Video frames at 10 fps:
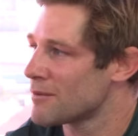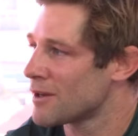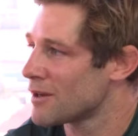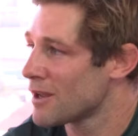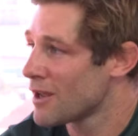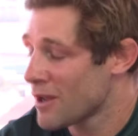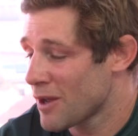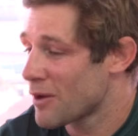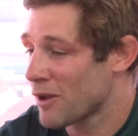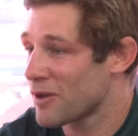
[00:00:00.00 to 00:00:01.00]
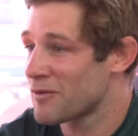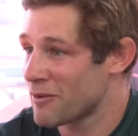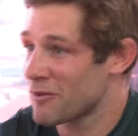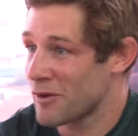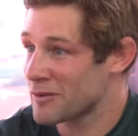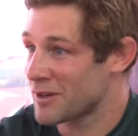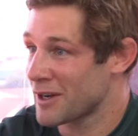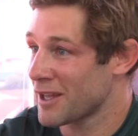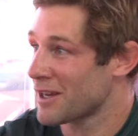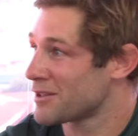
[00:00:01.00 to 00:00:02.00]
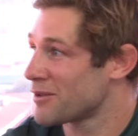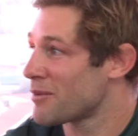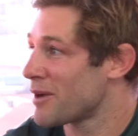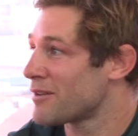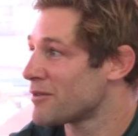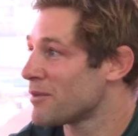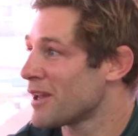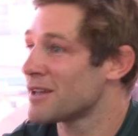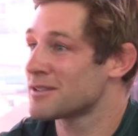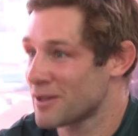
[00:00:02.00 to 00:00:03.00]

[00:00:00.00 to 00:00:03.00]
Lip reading: And a lot of it revolves around getting it to our powerful players,